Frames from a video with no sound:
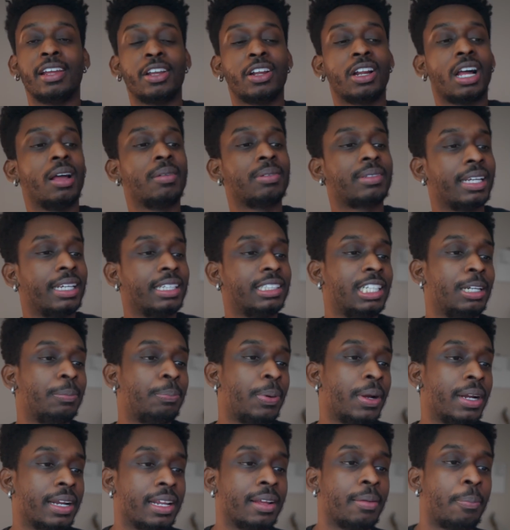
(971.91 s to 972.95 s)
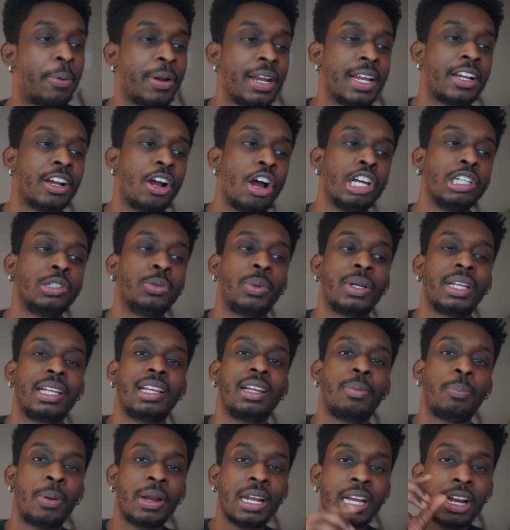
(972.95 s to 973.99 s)
You know what I'm saying? She pretty. Pretty
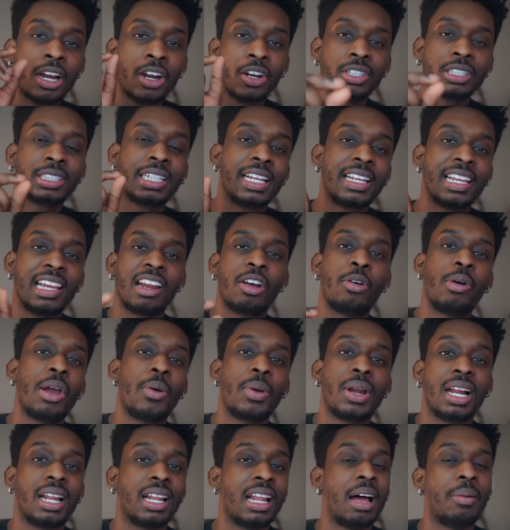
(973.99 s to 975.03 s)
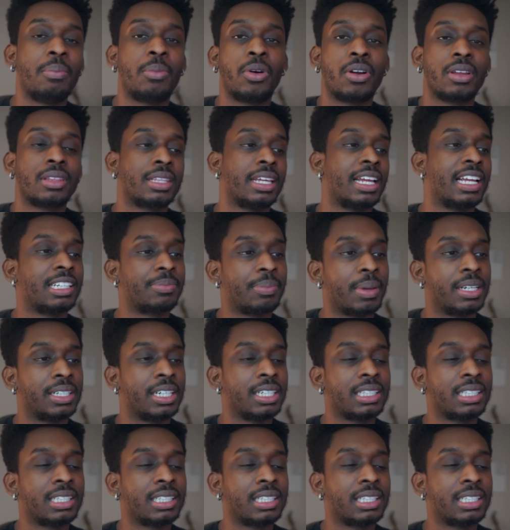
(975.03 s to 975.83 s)
girls can get away with a lot more things, man.